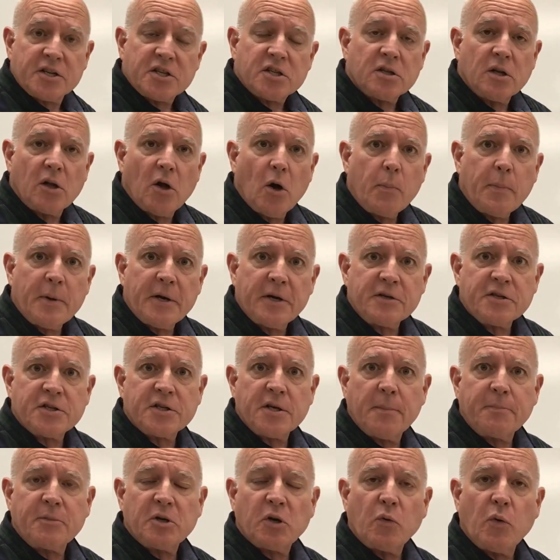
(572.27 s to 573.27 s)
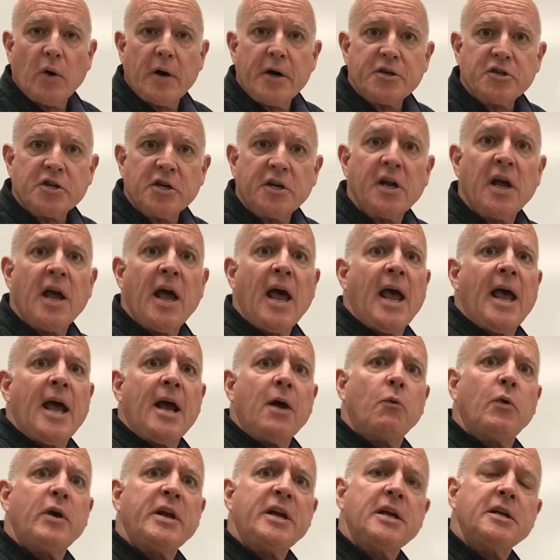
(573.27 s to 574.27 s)
a slope-intercept equation,
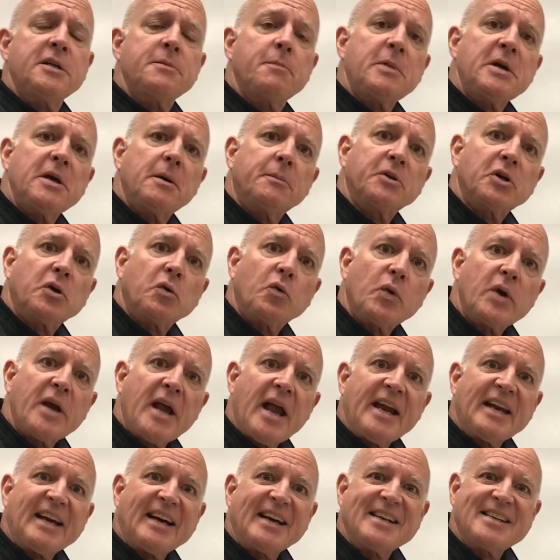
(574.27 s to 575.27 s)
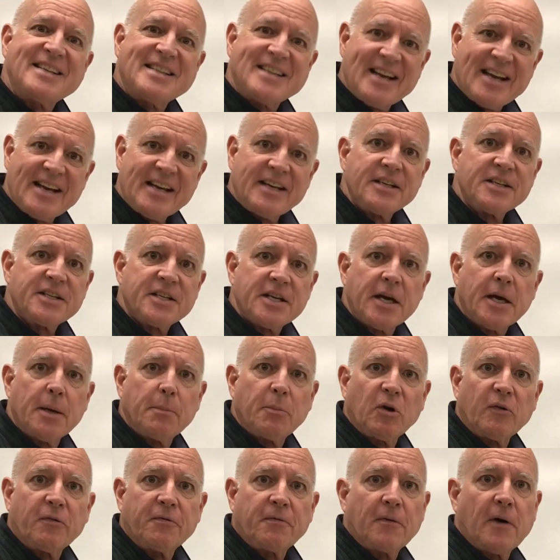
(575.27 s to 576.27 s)
and we need to be able to create a data
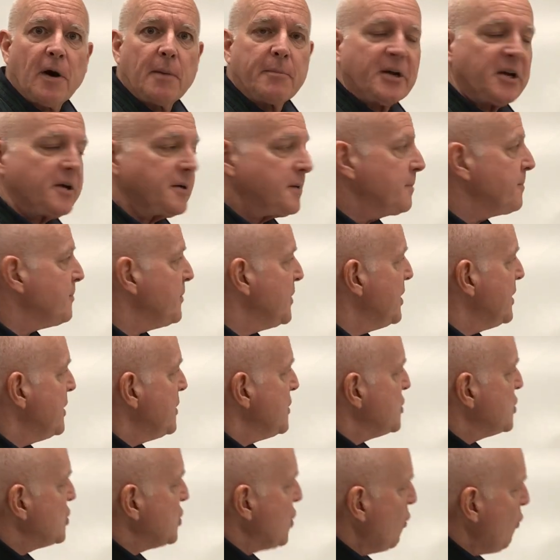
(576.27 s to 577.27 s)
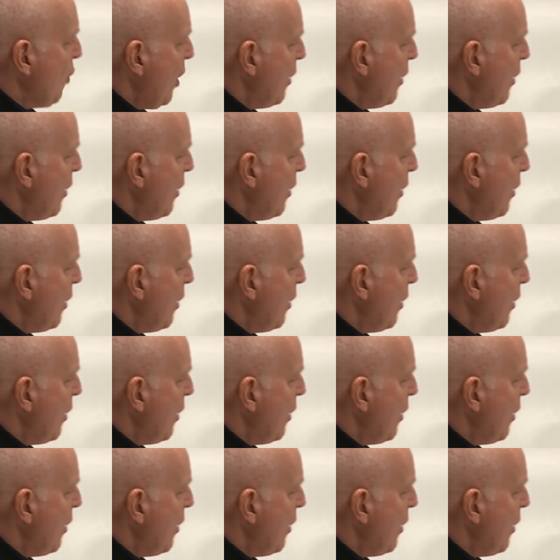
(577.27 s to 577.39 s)
table from it. So